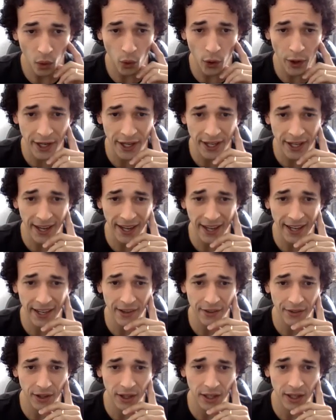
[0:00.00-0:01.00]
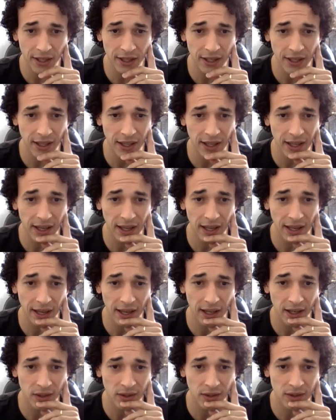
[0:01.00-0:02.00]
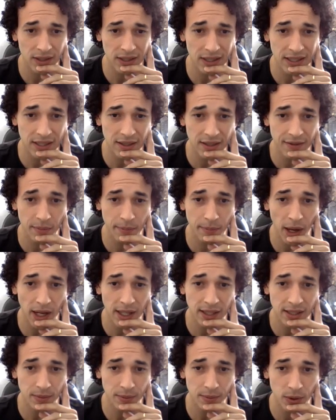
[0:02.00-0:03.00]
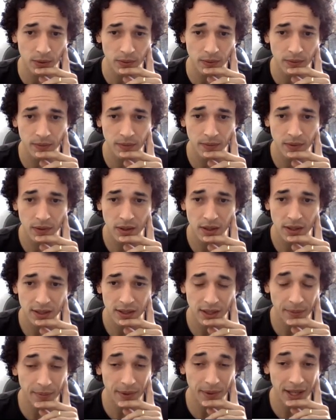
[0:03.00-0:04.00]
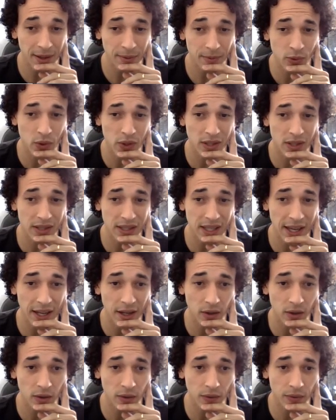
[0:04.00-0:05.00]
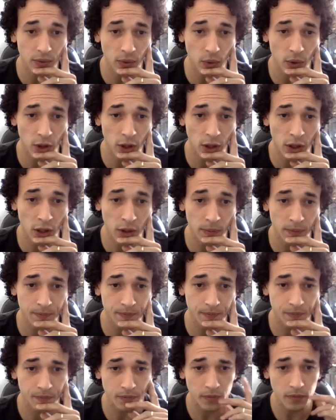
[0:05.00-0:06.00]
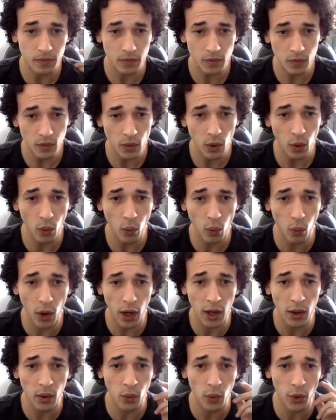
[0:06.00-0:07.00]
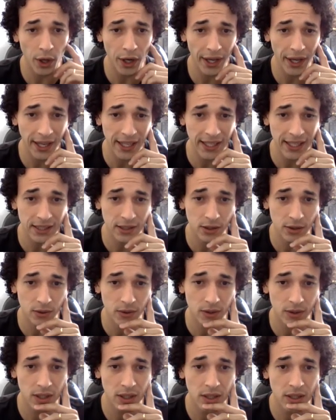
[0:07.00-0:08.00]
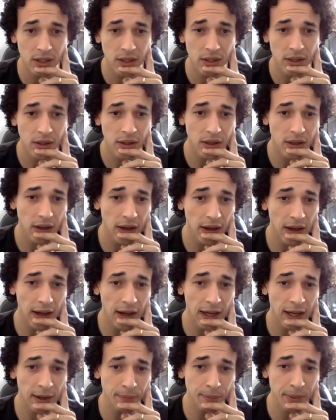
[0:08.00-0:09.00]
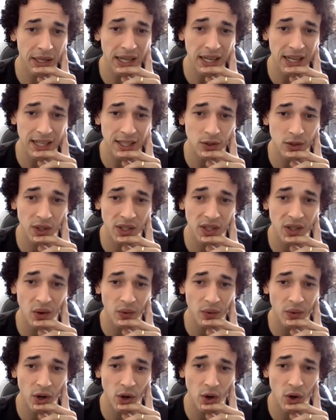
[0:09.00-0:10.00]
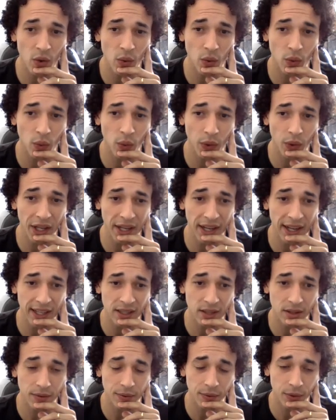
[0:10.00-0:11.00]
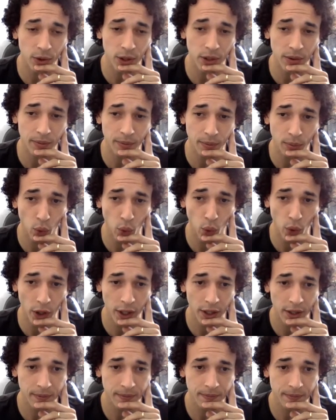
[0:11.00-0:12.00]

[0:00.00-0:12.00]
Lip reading: or that anything else is even possible. Sometimes we settle for what we're handled because we don't know we can ask for more.